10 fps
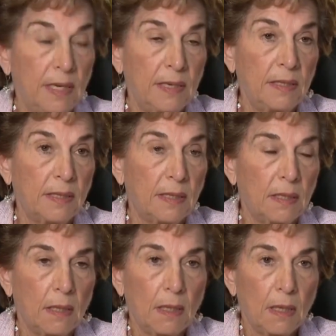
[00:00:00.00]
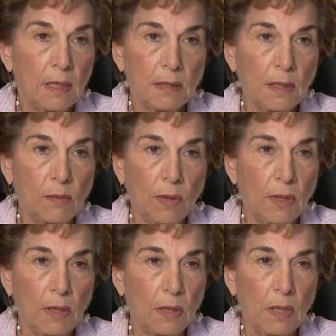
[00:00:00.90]
hits. I said, well,
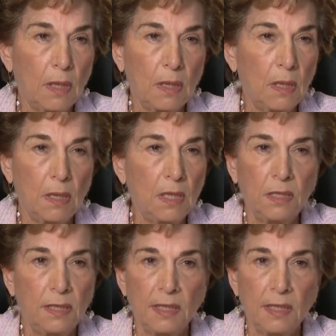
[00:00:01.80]
this